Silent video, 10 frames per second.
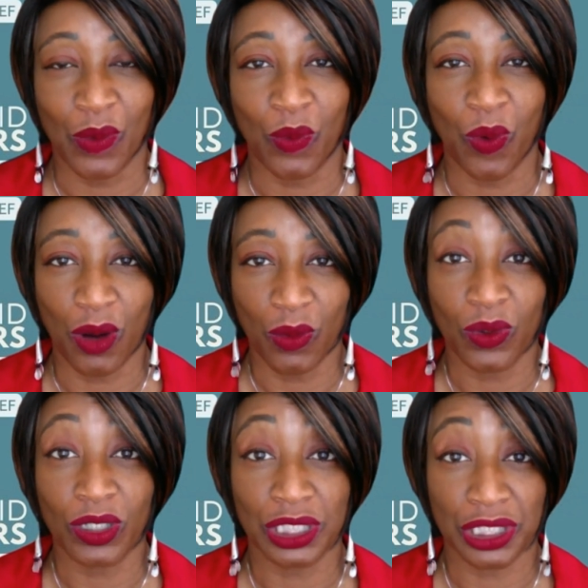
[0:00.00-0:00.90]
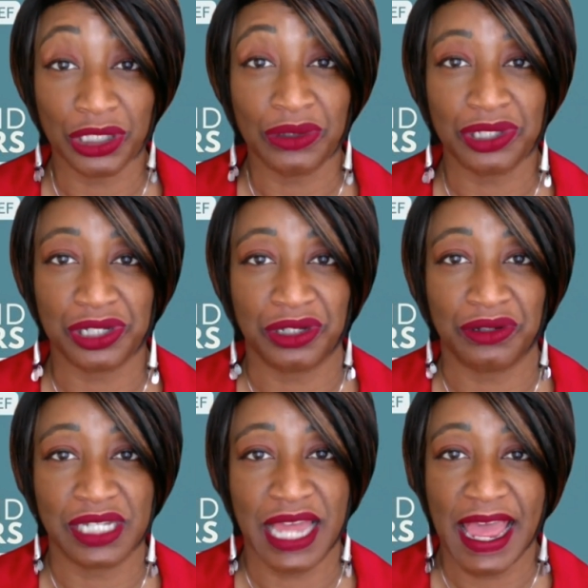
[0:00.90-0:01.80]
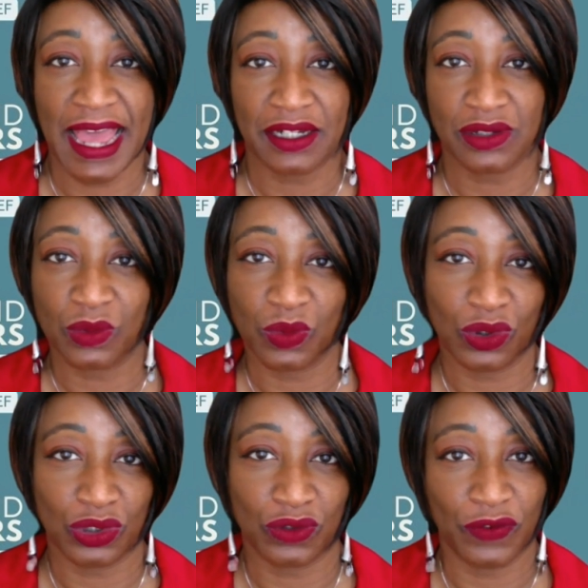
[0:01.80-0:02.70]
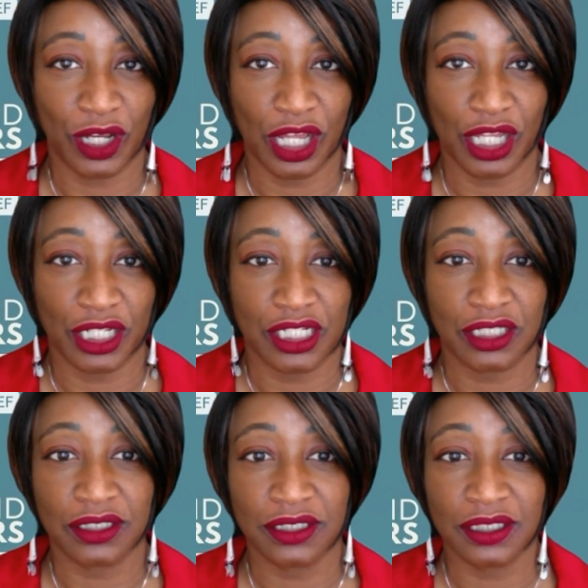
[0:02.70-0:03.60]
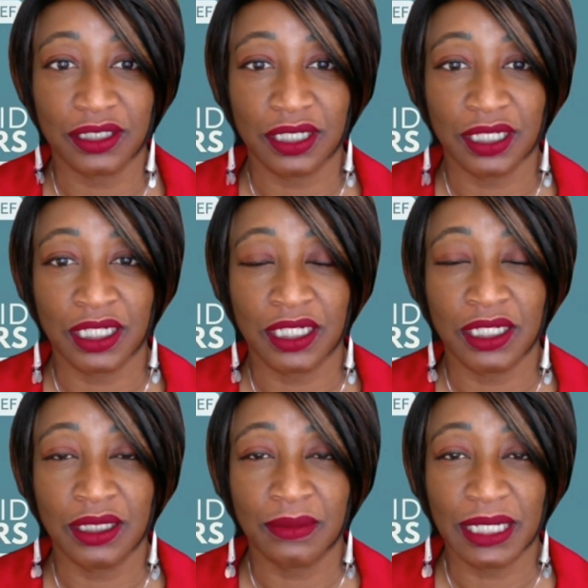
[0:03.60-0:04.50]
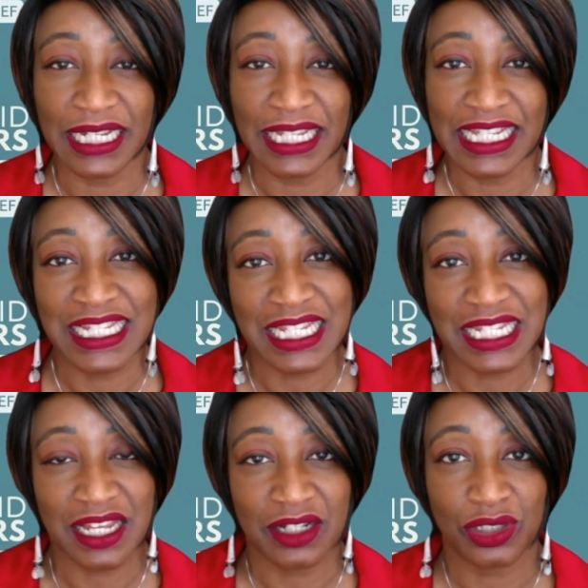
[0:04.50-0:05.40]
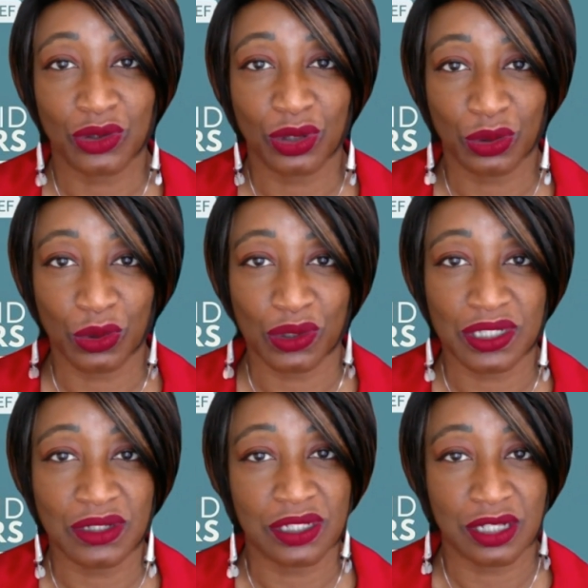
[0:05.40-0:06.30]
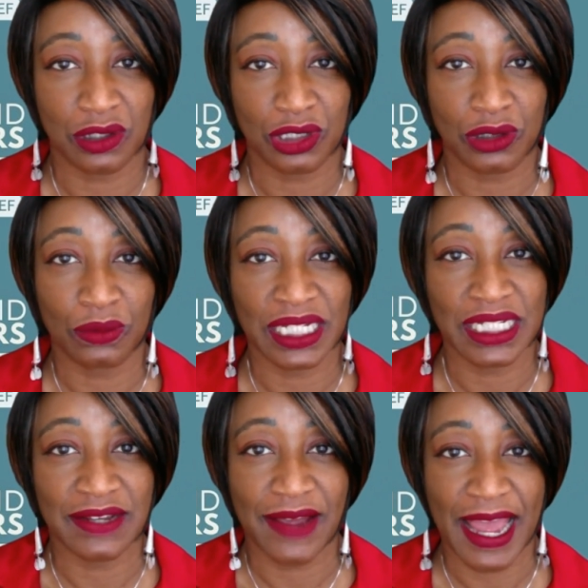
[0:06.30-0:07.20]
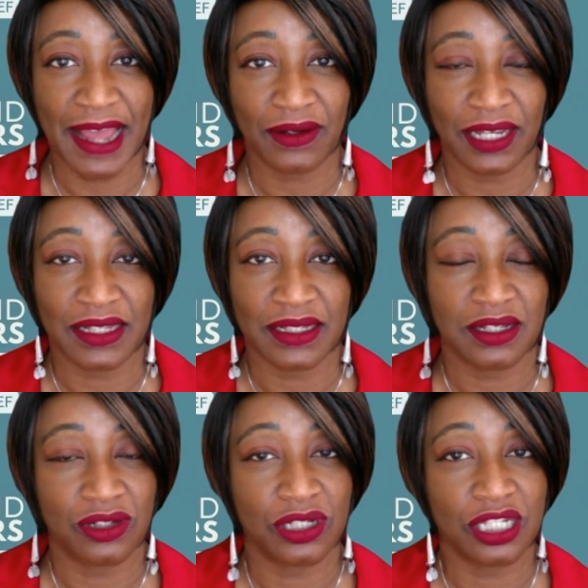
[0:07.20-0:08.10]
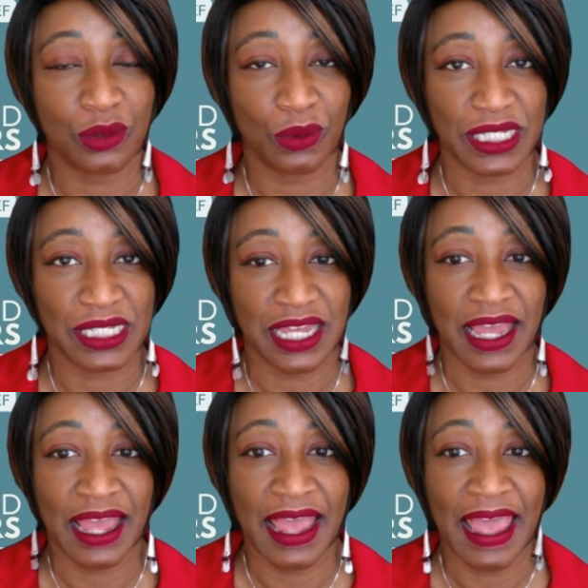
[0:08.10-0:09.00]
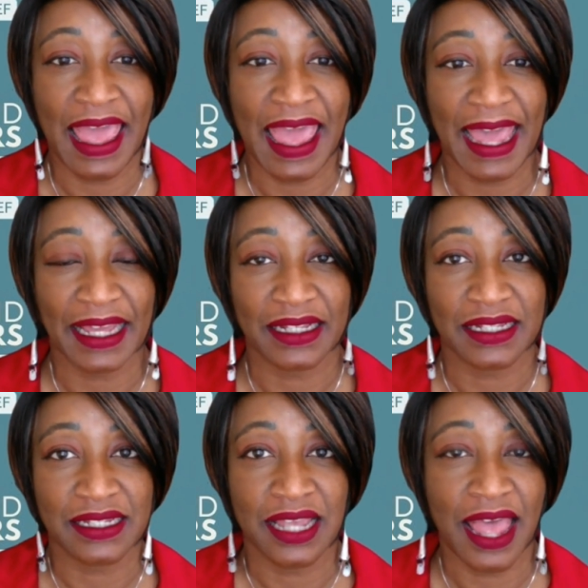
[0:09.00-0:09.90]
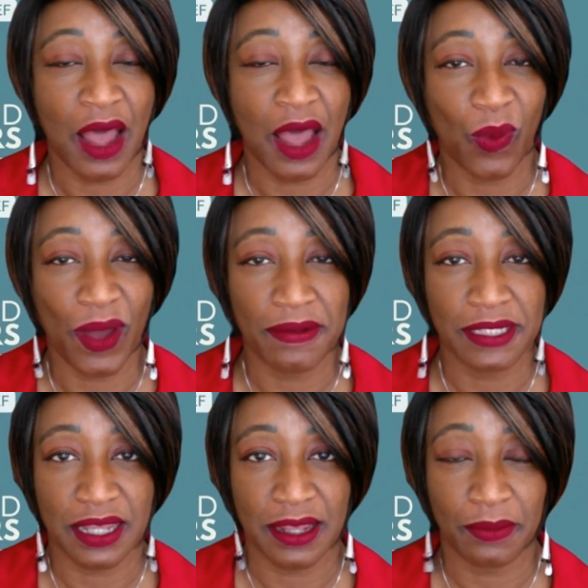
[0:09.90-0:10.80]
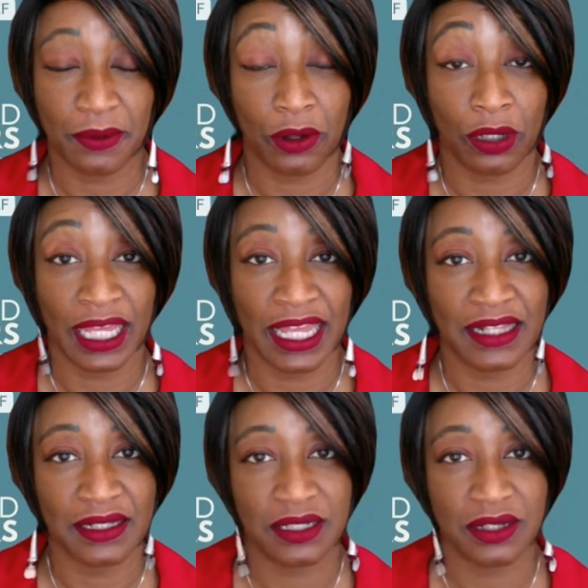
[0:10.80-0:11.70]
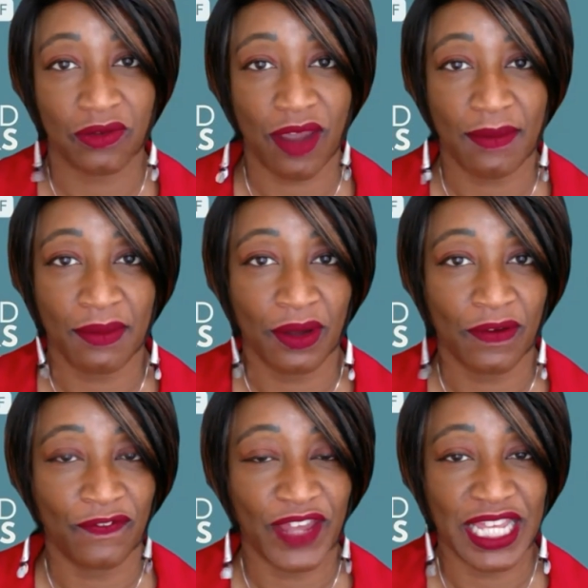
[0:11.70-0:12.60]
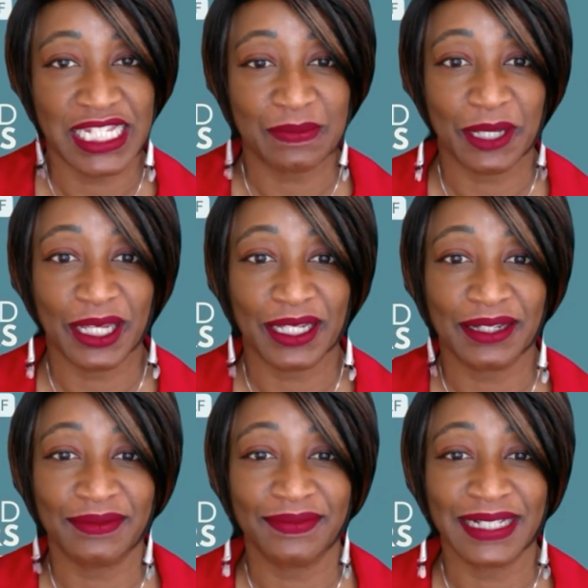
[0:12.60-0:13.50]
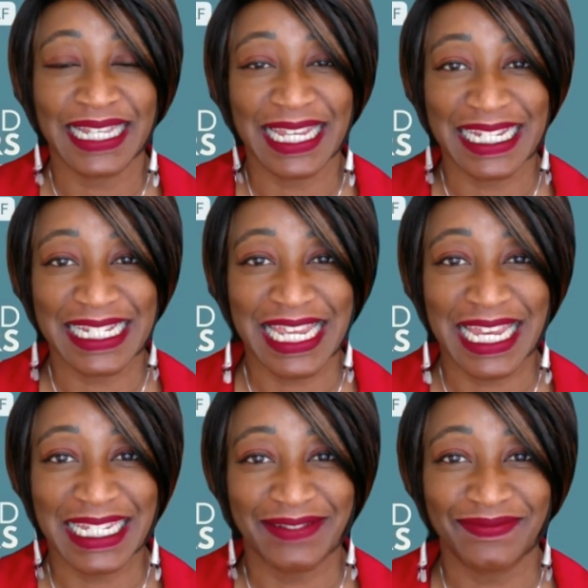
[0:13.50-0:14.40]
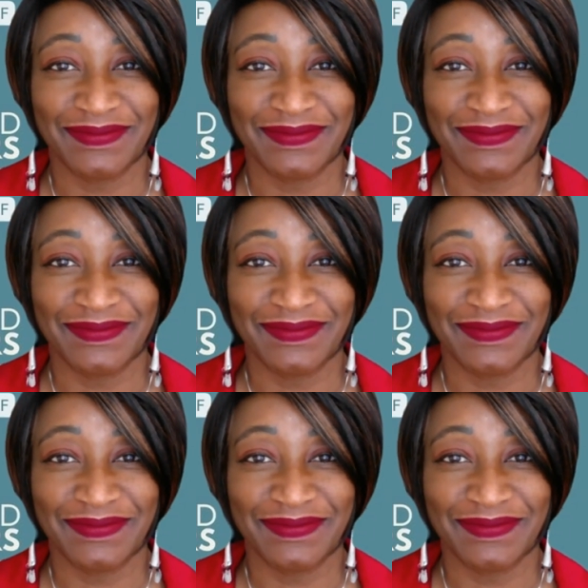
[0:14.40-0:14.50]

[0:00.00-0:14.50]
What will you do to act on what you've learned? Please discuss your thoughts on social media outlets such as Twitter, X, our website blog, Instagram, Facebook, LinkedIn.